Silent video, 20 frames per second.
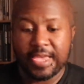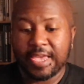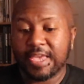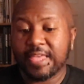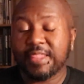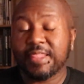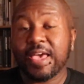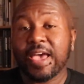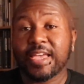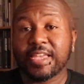
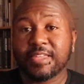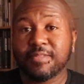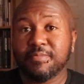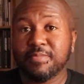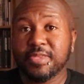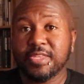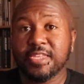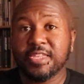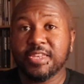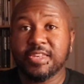And that could
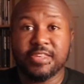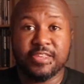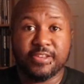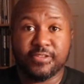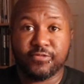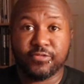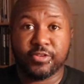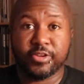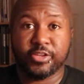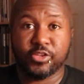be
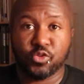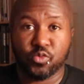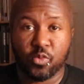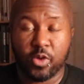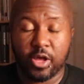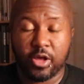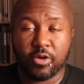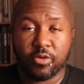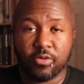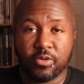different as
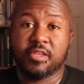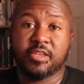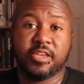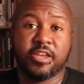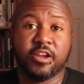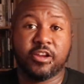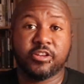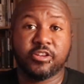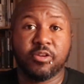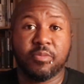well. The
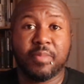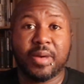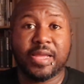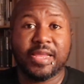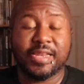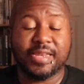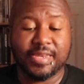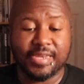character might